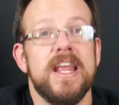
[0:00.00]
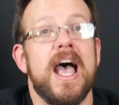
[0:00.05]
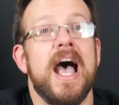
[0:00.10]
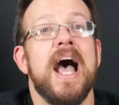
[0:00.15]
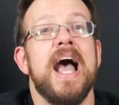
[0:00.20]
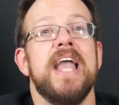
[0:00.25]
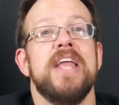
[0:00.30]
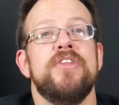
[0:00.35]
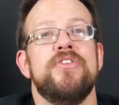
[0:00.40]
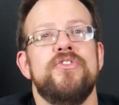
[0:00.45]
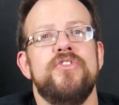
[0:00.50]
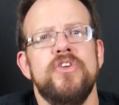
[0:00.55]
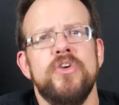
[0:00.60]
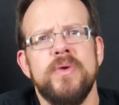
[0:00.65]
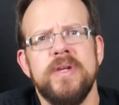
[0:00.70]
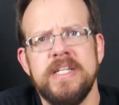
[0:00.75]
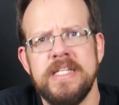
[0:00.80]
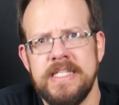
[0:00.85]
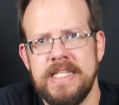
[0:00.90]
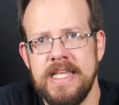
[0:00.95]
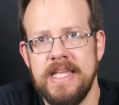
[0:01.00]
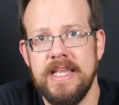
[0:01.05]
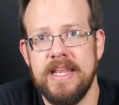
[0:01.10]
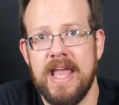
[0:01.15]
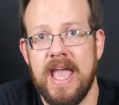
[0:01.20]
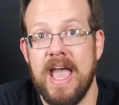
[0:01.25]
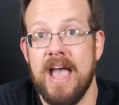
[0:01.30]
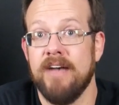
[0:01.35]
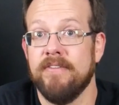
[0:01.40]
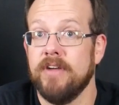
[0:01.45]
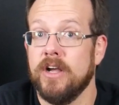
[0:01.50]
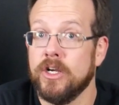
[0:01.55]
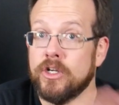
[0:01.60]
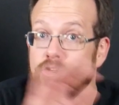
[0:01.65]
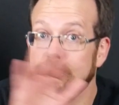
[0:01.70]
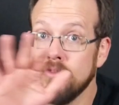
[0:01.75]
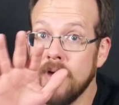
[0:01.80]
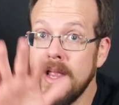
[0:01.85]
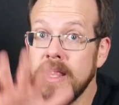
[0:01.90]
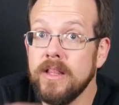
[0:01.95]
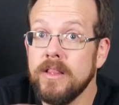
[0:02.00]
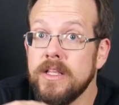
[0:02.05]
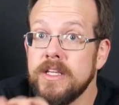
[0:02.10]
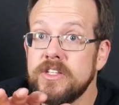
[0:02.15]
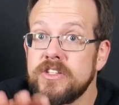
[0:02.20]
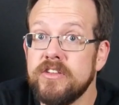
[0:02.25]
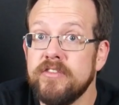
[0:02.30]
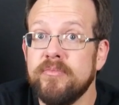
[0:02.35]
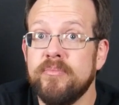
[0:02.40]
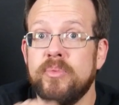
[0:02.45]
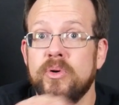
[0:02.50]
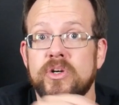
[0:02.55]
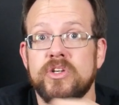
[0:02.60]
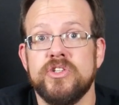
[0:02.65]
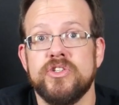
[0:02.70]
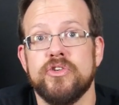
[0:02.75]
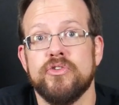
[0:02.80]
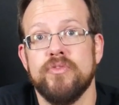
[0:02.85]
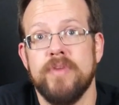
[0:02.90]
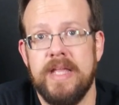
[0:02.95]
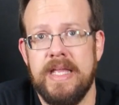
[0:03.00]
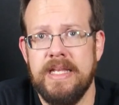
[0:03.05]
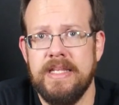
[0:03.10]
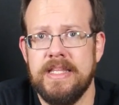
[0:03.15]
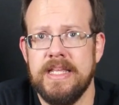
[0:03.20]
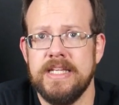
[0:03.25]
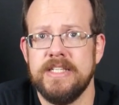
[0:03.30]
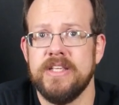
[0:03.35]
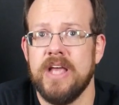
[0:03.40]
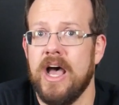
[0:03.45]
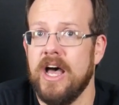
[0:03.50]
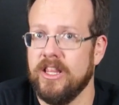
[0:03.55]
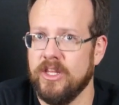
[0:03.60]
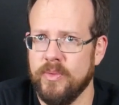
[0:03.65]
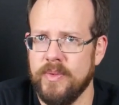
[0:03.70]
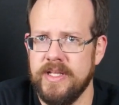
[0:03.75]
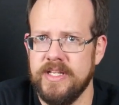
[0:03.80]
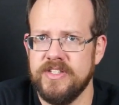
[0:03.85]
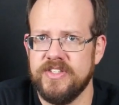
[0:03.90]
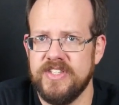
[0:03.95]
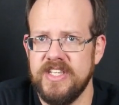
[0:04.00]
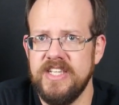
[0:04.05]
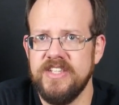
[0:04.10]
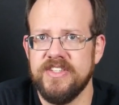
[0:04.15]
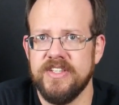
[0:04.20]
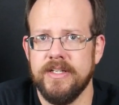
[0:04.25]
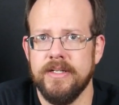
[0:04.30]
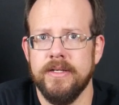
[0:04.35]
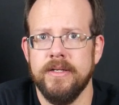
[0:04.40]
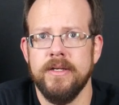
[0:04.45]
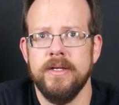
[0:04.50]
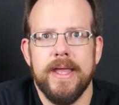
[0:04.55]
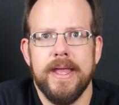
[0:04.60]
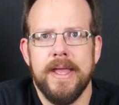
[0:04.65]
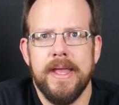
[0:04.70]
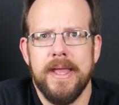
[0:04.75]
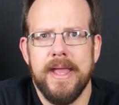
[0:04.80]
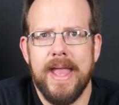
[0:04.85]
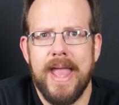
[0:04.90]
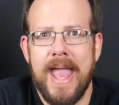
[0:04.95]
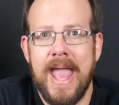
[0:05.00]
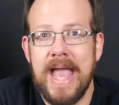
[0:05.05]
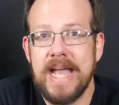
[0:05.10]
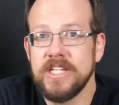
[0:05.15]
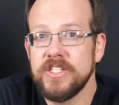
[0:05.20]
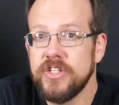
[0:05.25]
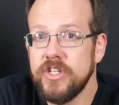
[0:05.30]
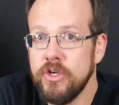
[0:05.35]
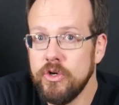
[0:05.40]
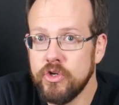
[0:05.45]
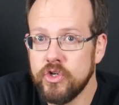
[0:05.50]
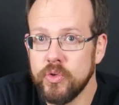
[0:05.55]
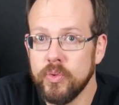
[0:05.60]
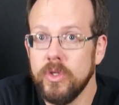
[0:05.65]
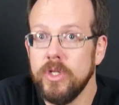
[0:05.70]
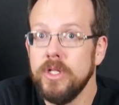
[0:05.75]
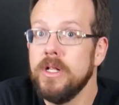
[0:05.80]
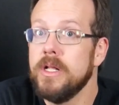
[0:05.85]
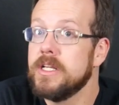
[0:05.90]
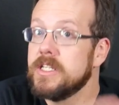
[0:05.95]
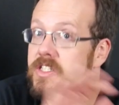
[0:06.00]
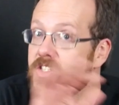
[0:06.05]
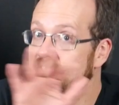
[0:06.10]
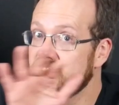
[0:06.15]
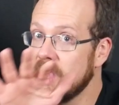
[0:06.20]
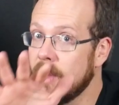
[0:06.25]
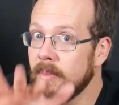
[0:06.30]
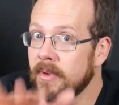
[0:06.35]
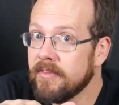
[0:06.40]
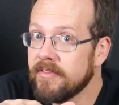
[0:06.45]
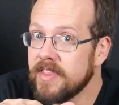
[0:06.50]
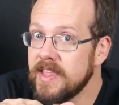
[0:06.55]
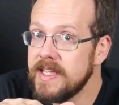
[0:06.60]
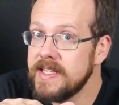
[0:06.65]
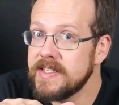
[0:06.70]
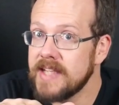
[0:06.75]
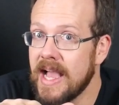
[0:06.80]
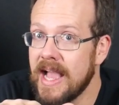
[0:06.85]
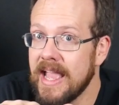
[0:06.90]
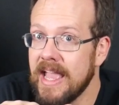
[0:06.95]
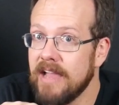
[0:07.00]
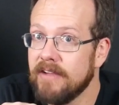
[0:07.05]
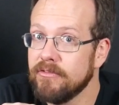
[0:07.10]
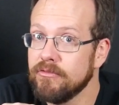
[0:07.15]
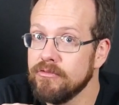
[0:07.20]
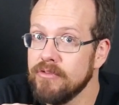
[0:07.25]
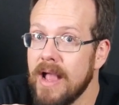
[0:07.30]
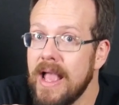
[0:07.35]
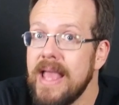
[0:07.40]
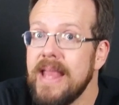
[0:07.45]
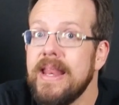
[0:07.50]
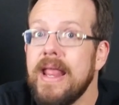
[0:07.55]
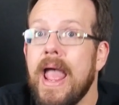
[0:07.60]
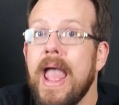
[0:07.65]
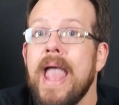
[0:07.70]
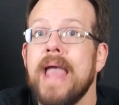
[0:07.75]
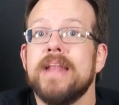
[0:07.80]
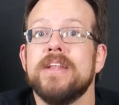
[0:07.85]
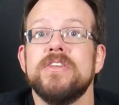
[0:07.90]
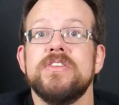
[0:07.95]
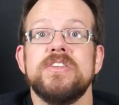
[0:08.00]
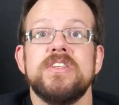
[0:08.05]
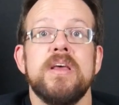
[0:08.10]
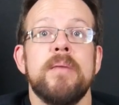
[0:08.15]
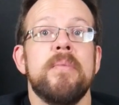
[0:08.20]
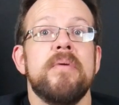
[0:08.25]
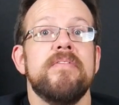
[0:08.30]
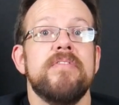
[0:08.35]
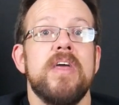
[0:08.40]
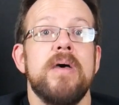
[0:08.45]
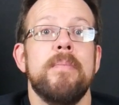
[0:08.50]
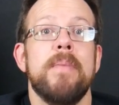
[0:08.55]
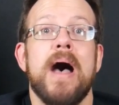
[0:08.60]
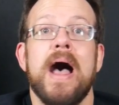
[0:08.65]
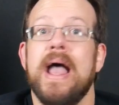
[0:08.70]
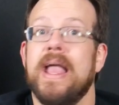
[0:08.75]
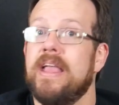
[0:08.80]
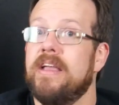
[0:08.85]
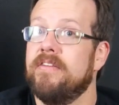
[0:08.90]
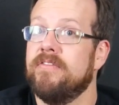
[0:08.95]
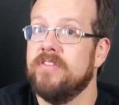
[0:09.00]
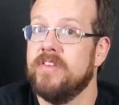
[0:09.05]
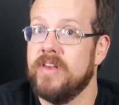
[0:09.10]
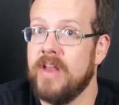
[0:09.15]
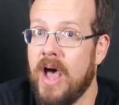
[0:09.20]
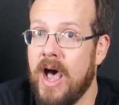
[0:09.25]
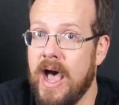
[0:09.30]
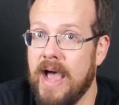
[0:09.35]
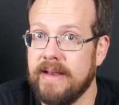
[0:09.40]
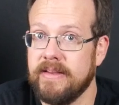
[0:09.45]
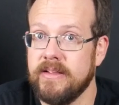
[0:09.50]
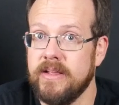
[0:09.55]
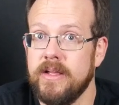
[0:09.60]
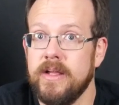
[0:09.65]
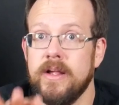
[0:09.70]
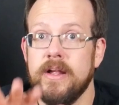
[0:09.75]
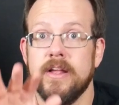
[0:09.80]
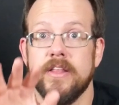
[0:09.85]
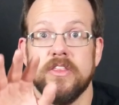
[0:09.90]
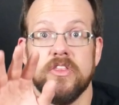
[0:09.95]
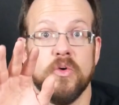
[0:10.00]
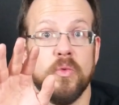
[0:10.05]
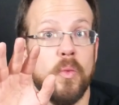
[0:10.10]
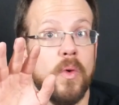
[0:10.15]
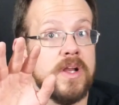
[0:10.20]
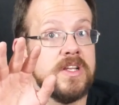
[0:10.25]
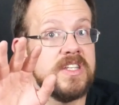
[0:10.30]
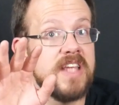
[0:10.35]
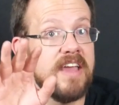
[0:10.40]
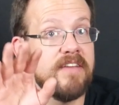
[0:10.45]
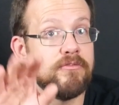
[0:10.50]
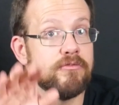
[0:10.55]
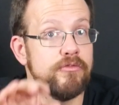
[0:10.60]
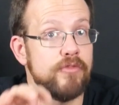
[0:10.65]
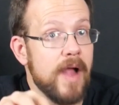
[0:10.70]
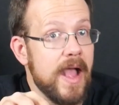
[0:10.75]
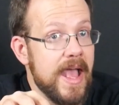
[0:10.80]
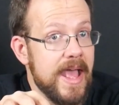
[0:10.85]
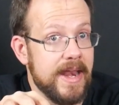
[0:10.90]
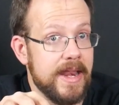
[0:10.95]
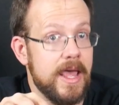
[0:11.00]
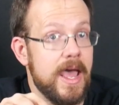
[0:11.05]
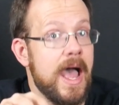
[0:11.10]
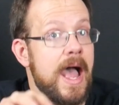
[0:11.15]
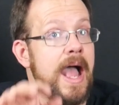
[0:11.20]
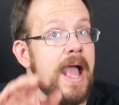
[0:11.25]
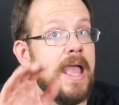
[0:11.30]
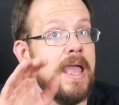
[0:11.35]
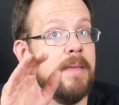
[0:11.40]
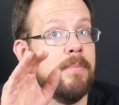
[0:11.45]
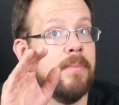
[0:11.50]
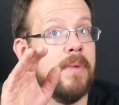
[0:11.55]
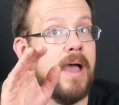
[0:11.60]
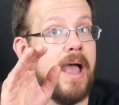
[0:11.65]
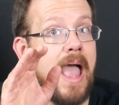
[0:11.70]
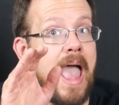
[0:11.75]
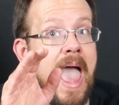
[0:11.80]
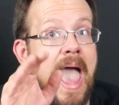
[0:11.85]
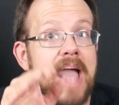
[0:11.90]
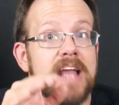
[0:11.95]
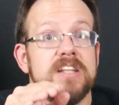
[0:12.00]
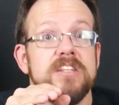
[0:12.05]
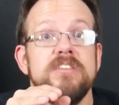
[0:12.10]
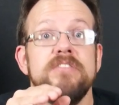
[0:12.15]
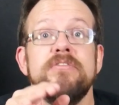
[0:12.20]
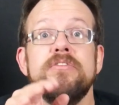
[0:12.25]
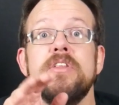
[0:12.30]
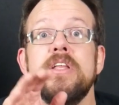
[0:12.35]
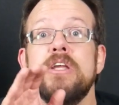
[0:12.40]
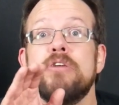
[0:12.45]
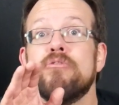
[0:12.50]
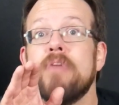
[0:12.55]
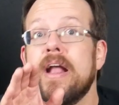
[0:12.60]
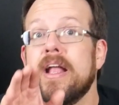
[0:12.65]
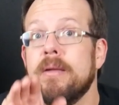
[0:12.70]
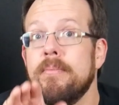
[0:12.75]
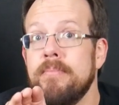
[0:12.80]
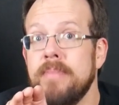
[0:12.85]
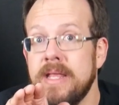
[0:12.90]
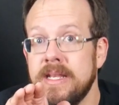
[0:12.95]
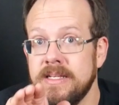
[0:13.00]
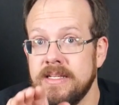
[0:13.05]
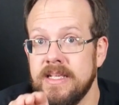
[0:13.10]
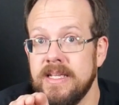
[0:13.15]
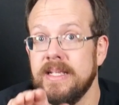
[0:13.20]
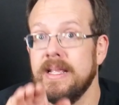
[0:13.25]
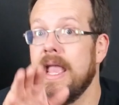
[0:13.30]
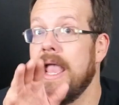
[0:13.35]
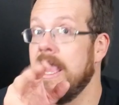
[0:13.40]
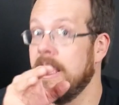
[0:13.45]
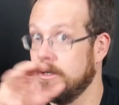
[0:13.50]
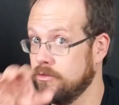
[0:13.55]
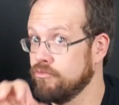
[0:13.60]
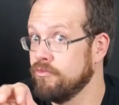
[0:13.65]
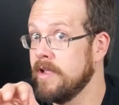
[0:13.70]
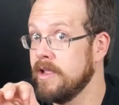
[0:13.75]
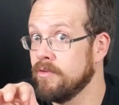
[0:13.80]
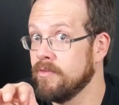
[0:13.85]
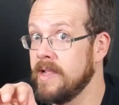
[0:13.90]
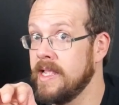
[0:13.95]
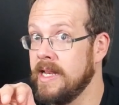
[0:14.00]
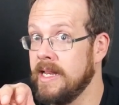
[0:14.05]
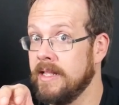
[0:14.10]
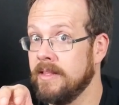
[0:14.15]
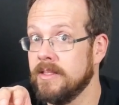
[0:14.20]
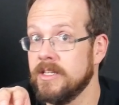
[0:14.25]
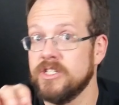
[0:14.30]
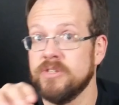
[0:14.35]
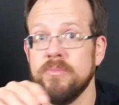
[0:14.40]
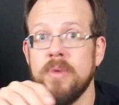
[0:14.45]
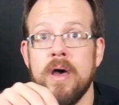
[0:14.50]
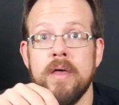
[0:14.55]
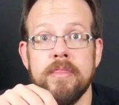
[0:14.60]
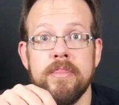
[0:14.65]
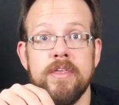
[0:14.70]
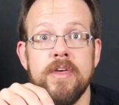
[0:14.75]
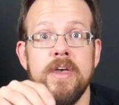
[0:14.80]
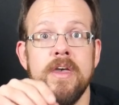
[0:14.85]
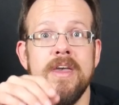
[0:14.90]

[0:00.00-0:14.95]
I do indeed have a great list of books to read this Halloween season. As usual, some of these I have read and some of them I have not. The ones I've read, I'm actively recommending and rereading this month.